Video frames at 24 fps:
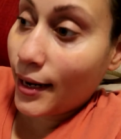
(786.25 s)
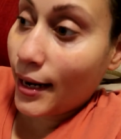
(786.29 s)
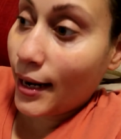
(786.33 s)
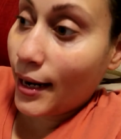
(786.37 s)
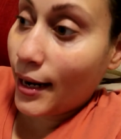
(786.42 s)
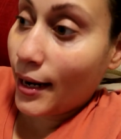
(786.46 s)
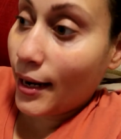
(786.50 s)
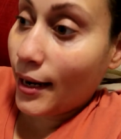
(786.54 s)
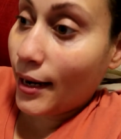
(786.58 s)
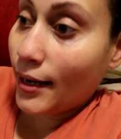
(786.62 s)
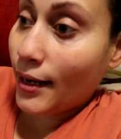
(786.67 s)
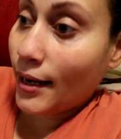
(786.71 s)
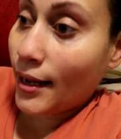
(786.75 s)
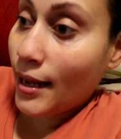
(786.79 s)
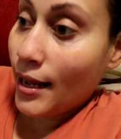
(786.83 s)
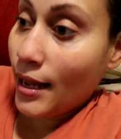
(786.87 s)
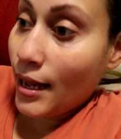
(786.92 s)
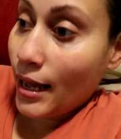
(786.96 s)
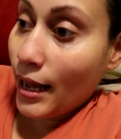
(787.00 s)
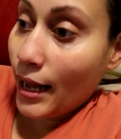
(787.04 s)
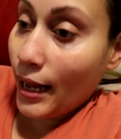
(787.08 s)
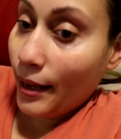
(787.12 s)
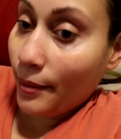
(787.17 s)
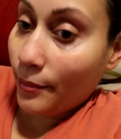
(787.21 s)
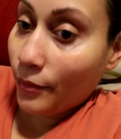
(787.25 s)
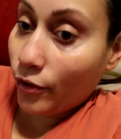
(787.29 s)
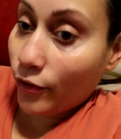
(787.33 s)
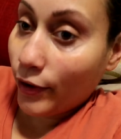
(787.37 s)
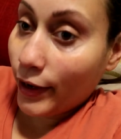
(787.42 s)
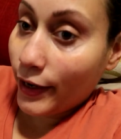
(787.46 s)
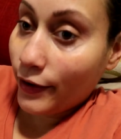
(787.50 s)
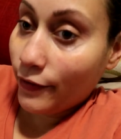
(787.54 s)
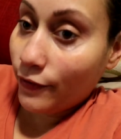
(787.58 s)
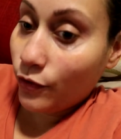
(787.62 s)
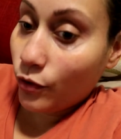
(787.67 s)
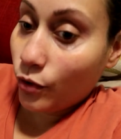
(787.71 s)
And I'm
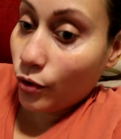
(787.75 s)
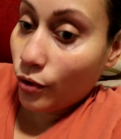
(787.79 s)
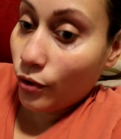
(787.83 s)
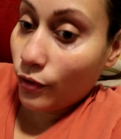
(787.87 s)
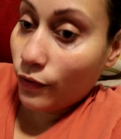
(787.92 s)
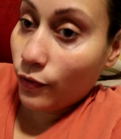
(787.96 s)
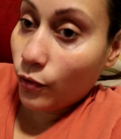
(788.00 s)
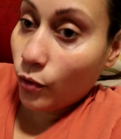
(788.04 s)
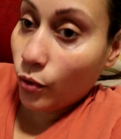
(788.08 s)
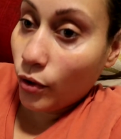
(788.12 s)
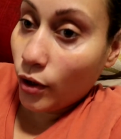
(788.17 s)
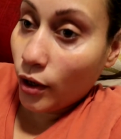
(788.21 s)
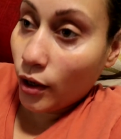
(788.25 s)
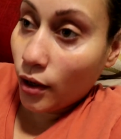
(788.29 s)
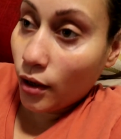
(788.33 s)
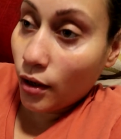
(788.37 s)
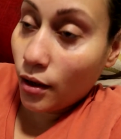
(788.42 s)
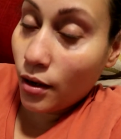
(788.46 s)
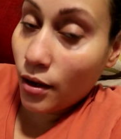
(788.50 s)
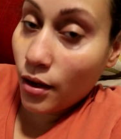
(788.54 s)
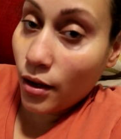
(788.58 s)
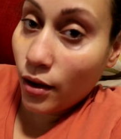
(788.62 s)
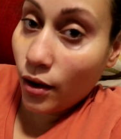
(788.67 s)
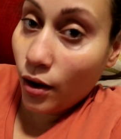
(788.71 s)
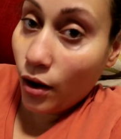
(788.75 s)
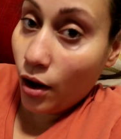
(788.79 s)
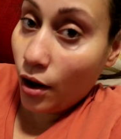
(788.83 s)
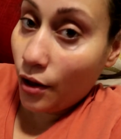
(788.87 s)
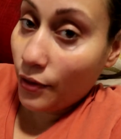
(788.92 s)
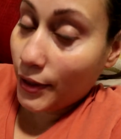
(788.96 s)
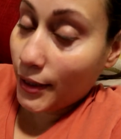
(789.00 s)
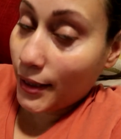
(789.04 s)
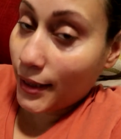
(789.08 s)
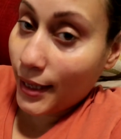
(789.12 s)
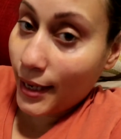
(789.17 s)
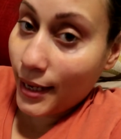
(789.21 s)
grateful for
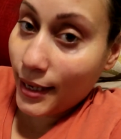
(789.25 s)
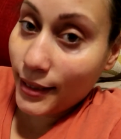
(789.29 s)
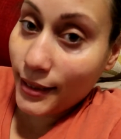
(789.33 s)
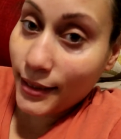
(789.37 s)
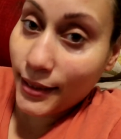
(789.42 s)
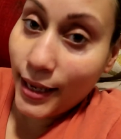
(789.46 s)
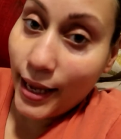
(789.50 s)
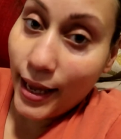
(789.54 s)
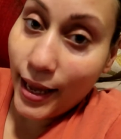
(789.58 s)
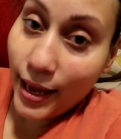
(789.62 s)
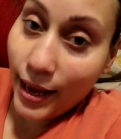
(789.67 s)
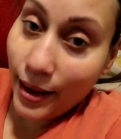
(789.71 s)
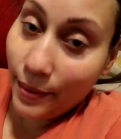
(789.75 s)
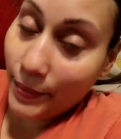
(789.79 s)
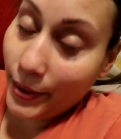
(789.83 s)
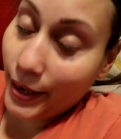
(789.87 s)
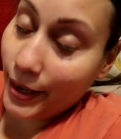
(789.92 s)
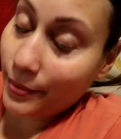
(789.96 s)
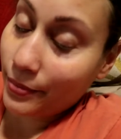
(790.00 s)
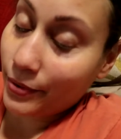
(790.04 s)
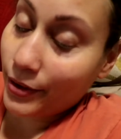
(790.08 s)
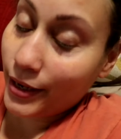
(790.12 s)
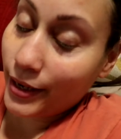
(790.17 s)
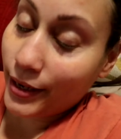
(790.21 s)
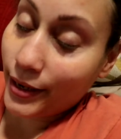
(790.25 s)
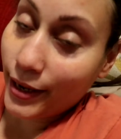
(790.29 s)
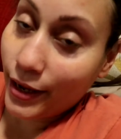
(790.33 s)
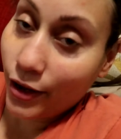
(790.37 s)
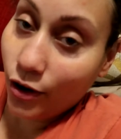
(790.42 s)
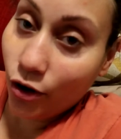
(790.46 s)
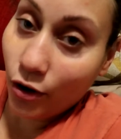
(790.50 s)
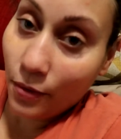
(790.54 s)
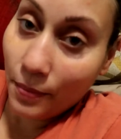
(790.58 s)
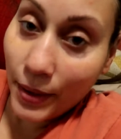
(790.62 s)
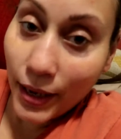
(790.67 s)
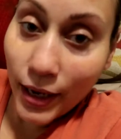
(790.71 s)
all the things that I'm able to
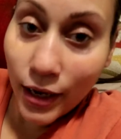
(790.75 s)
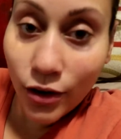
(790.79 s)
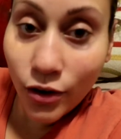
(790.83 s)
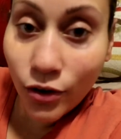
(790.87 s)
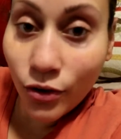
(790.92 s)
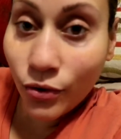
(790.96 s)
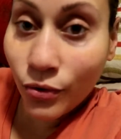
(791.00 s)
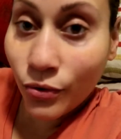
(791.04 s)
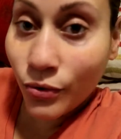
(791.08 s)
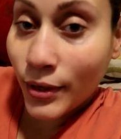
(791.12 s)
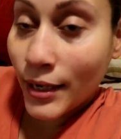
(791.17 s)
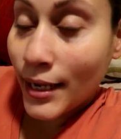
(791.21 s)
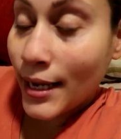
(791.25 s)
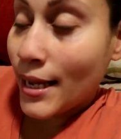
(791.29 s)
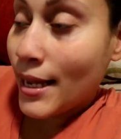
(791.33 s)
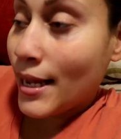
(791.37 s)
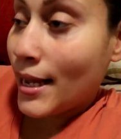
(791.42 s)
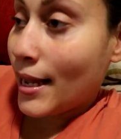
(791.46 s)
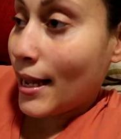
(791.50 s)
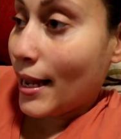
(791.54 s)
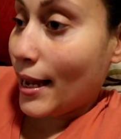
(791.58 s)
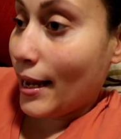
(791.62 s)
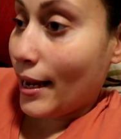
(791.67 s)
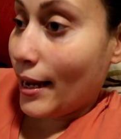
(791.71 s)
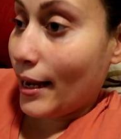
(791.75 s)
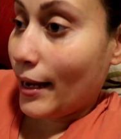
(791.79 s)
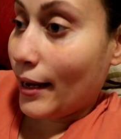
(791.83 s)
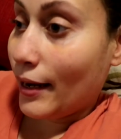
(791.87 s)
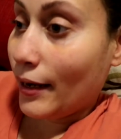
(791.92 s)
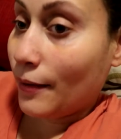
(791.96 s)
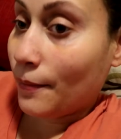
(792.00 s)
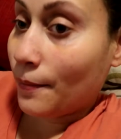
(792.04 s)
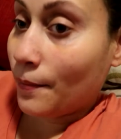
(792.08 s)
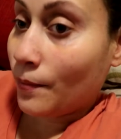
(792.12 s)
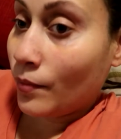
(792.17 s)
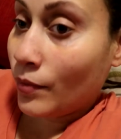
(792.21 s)
get on my own
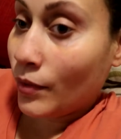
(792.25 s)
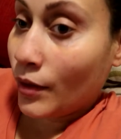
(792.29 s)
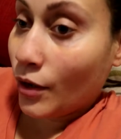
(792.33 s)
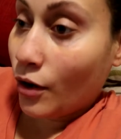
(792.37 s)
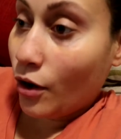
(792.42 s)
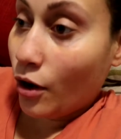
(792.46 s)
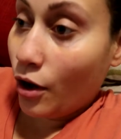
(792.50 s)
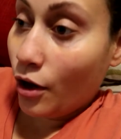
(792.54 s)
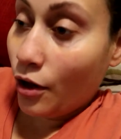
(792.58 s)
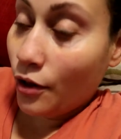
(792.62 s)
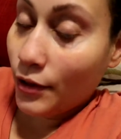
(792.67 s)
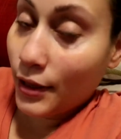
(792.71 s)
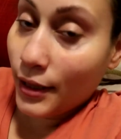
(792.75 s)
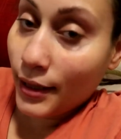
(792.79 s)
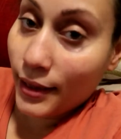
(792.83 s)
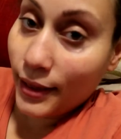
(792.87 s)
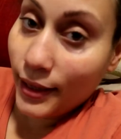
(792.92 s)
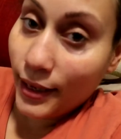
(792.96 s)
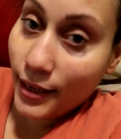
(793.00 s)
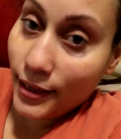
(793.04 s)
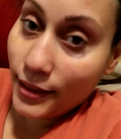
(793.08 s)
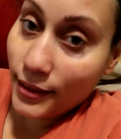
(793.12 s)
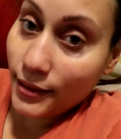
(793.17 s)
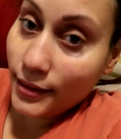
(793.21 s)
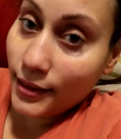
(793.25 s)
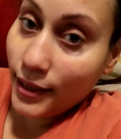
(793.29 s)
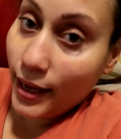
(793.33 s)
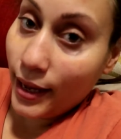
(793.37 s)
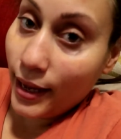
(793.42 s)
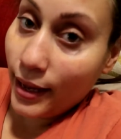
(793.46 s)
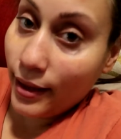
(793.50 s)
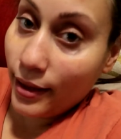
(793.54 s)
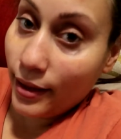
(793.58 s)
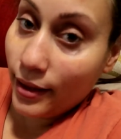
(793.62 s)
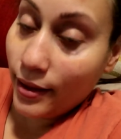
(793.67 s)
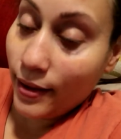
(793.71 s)
and all the things
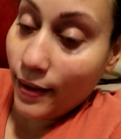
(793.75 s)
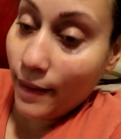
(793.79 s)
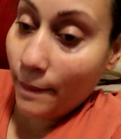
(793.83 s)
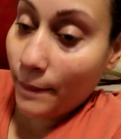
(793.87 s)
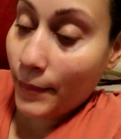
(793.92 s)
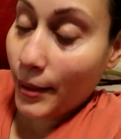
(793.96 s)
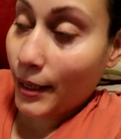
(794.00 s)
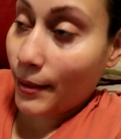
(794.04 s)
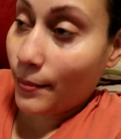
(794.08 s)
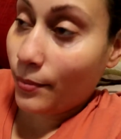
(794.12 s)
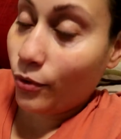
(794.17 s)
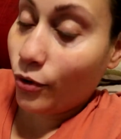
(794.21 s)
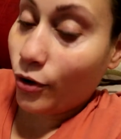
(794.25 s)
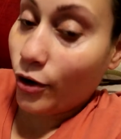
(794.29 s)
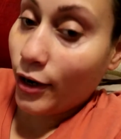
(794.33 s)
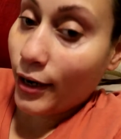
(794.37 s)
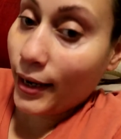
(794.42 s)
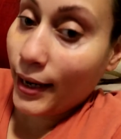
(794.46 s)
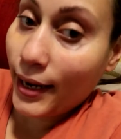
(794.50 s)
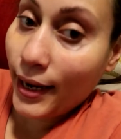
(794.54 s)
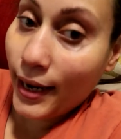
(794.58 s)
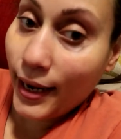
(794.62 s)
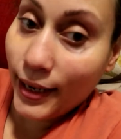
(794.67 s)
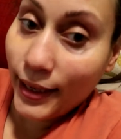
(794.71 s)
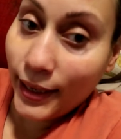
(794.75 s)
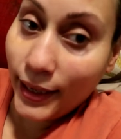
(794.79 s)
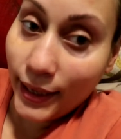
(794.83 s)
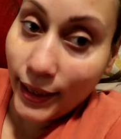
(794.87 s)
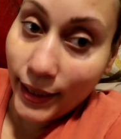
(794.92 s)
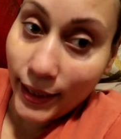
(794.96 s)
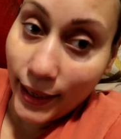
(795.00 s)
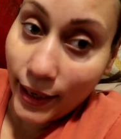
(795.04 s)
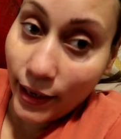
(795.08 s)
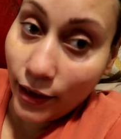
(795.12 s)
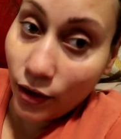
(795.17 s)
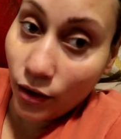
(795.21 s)
that people are
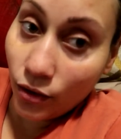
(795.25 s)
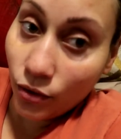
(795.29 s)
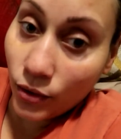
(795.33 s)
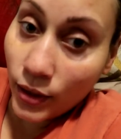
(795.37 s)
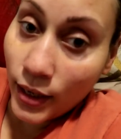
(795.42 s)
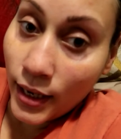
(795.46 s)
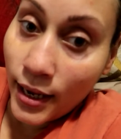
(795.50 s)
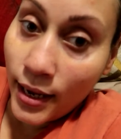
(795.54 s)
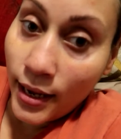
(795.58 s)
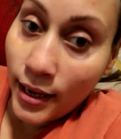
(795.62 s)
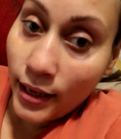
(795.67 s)
handing down.